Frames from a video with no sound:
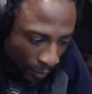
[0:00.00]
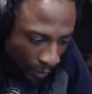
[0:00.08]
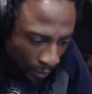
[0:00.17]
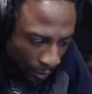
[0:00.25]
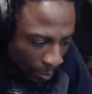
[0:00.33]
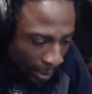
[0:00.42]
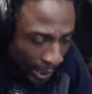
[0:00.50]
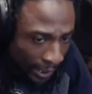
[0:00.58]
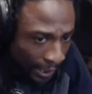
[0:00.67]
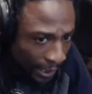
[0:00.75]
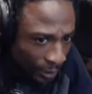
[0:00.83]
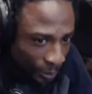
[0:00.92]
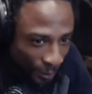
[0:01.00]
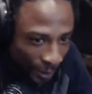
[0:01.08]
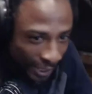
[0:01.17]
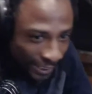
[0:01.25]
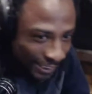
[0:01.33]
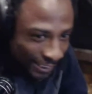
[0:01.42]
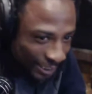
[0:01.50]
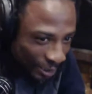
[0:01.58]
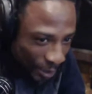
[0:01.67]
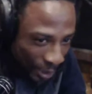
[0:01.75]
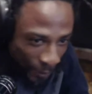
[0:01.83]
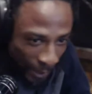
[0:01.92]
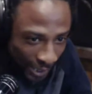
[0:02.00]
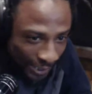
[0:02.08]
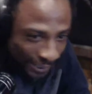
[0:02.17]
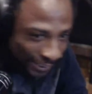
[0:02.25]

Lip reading: Nobody has you a right to tell you otherwise.